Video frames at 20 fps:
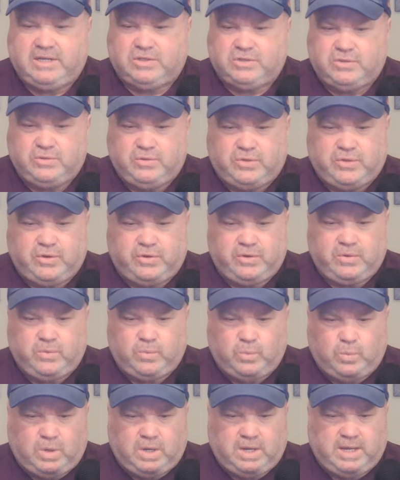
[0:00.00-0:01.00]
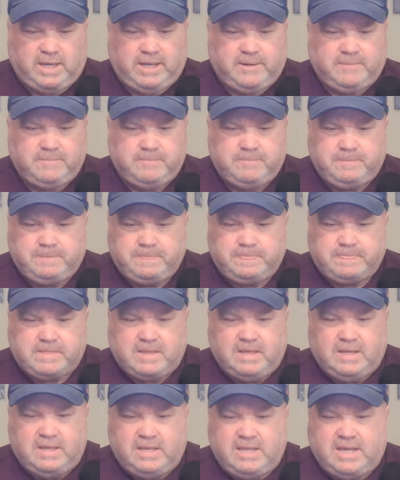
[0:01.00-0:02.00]
231.
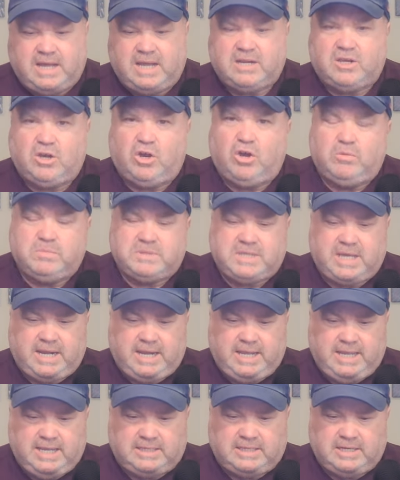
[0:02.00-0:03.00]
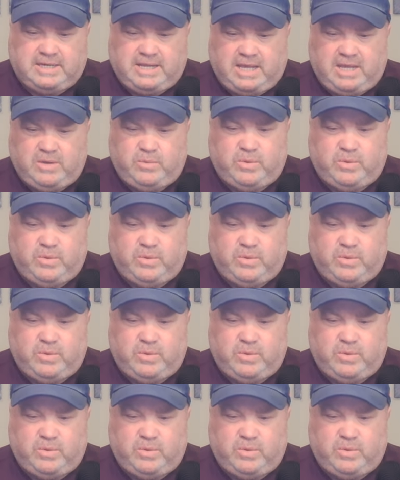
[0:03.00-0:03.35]
Yan Gomes had a hit today.